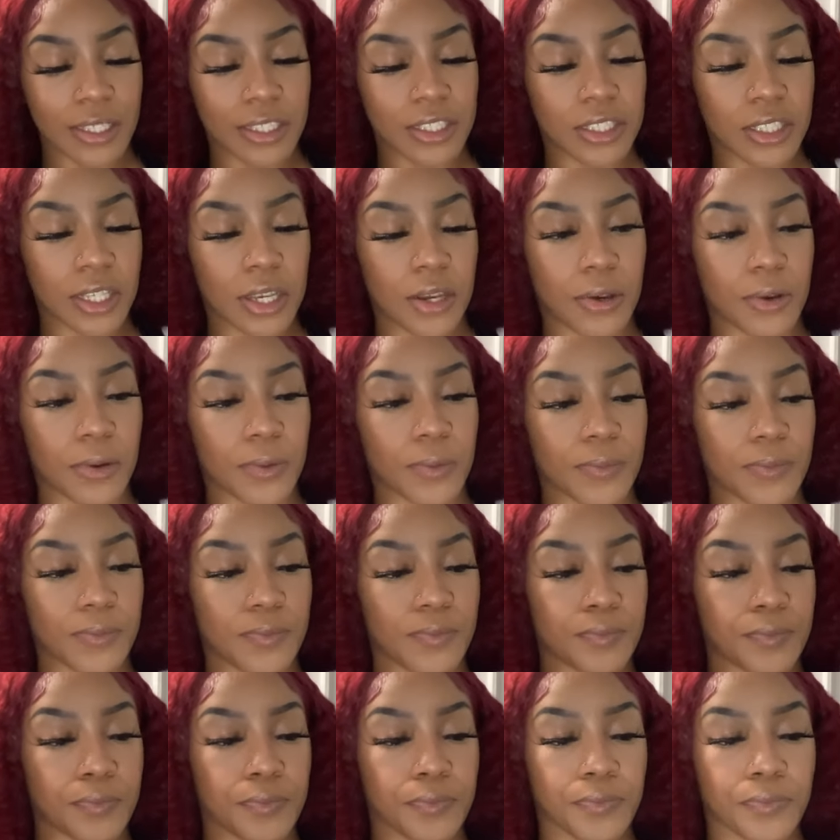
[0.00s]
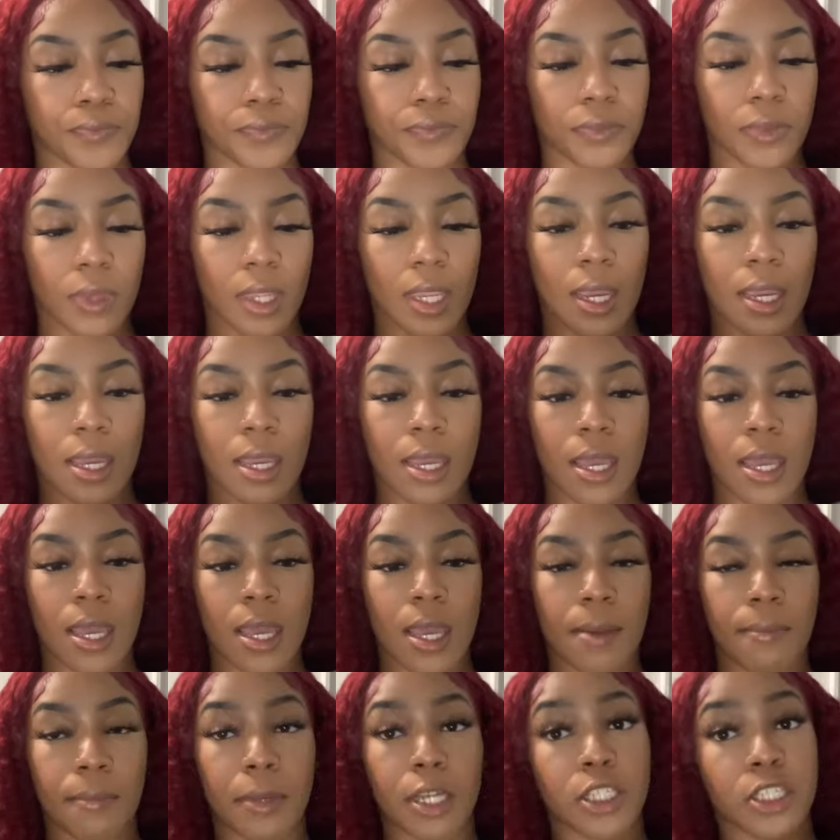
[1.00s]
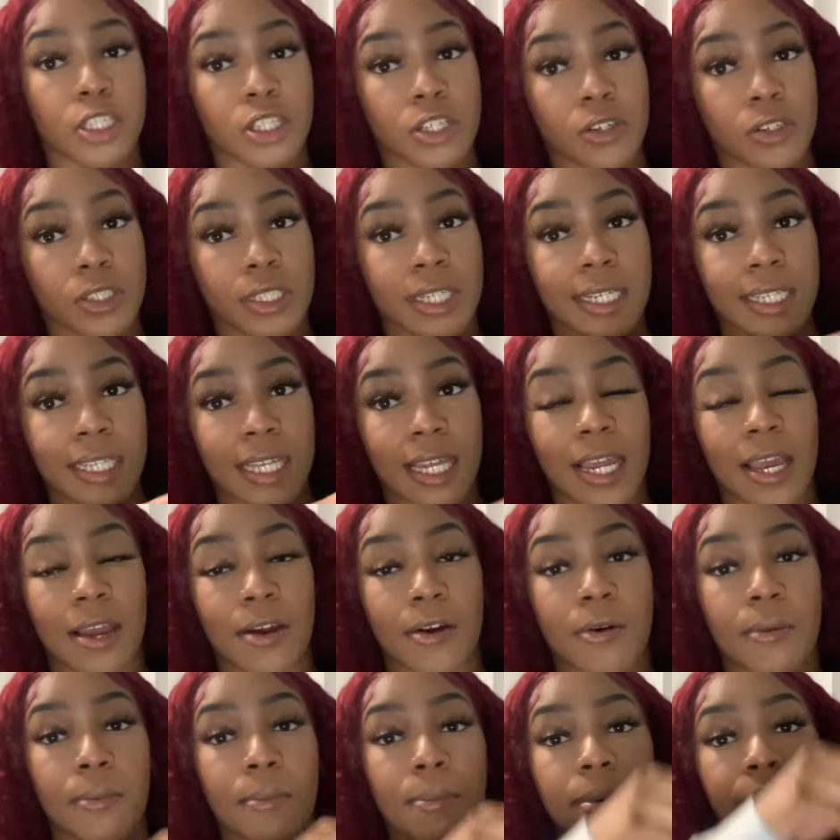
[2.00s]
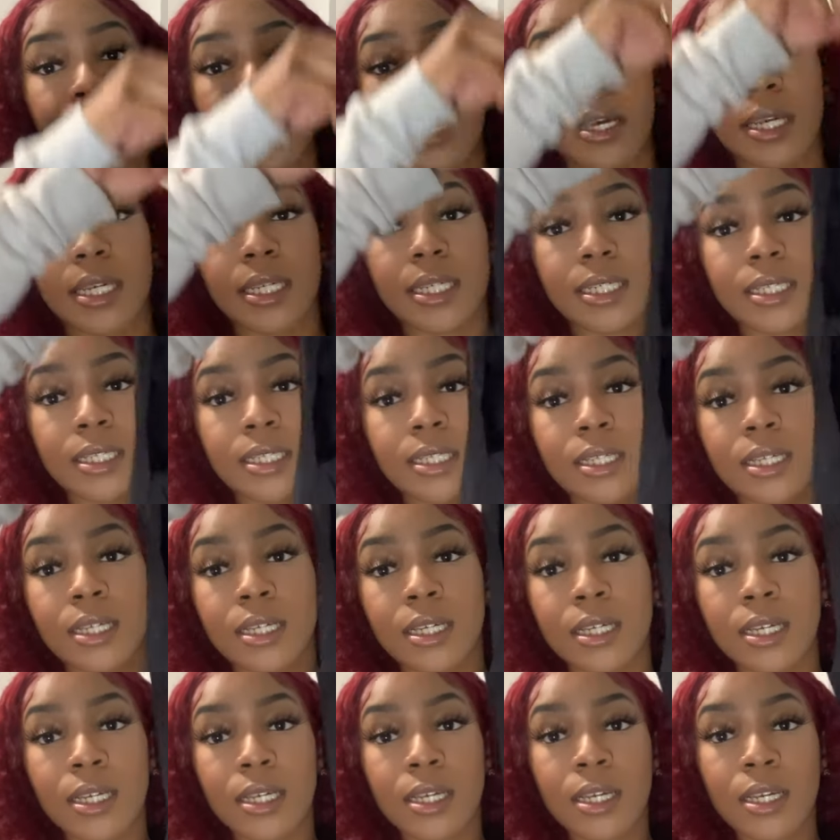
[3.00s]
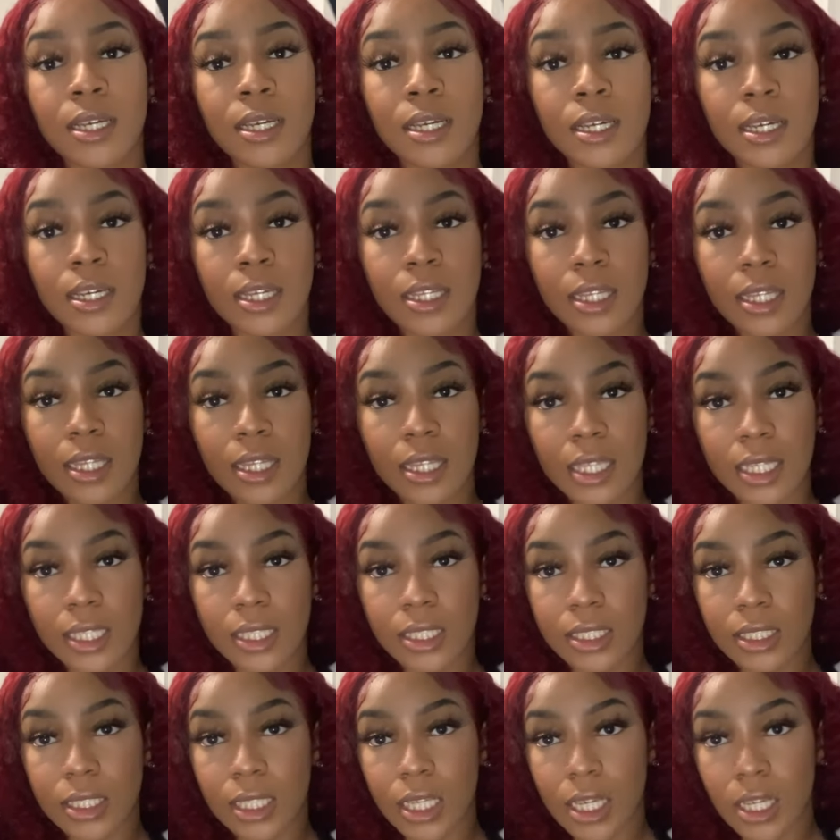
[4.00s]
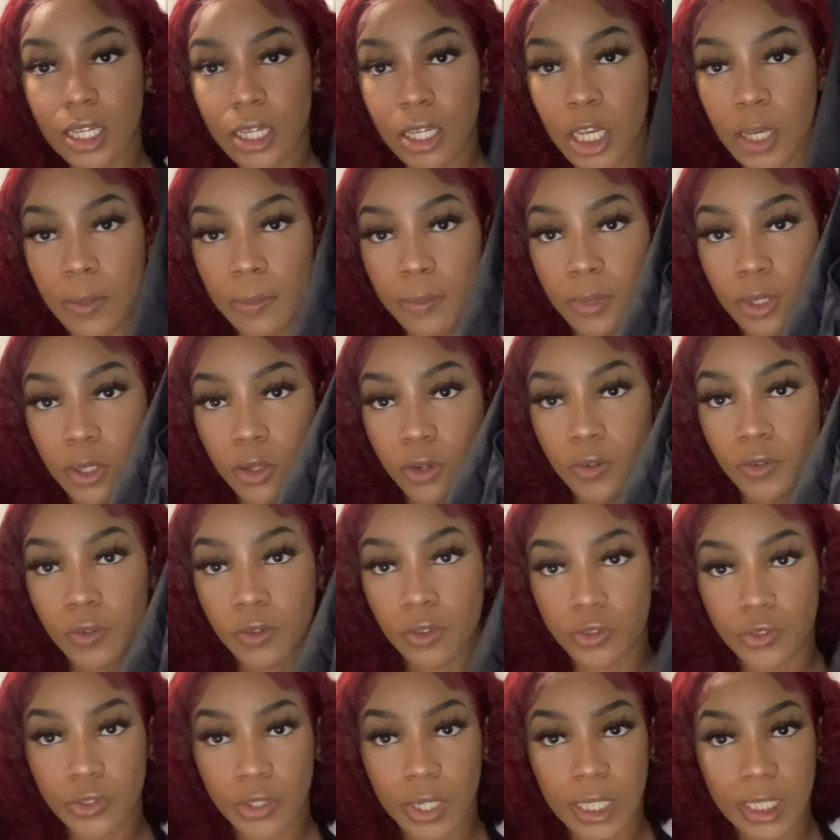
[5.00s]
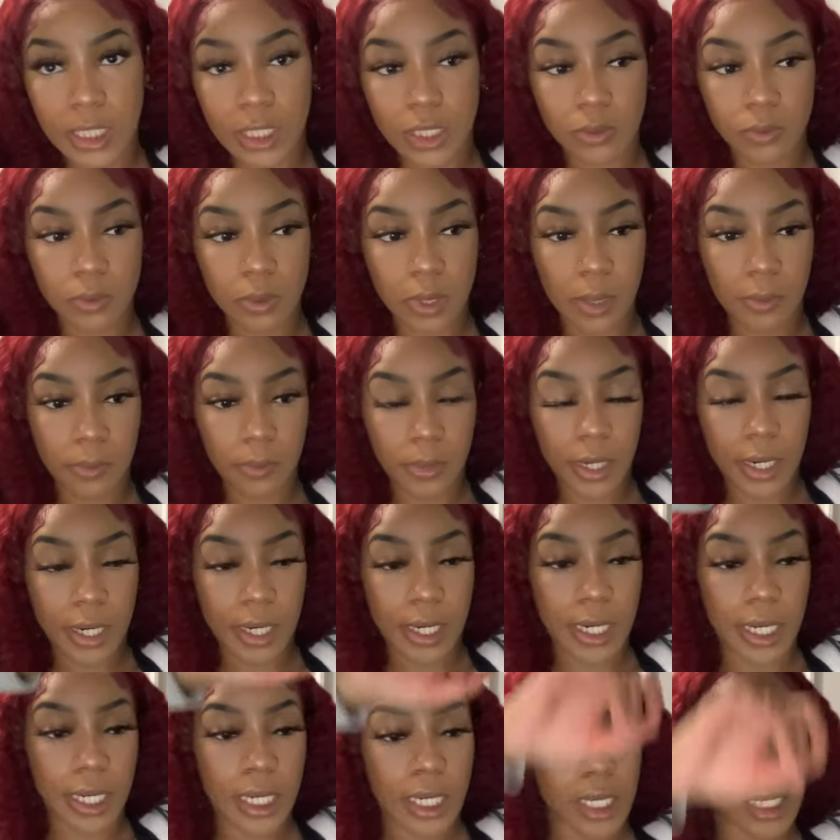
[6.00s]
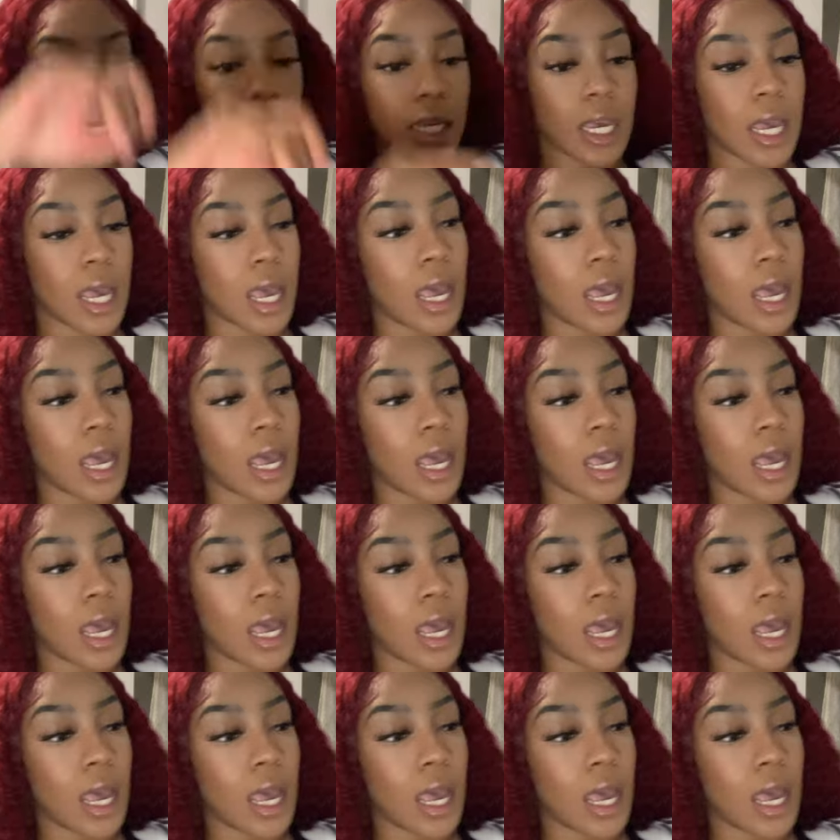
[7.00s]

So make sure to go check that out. But this beautiful dress is what I'm wearing.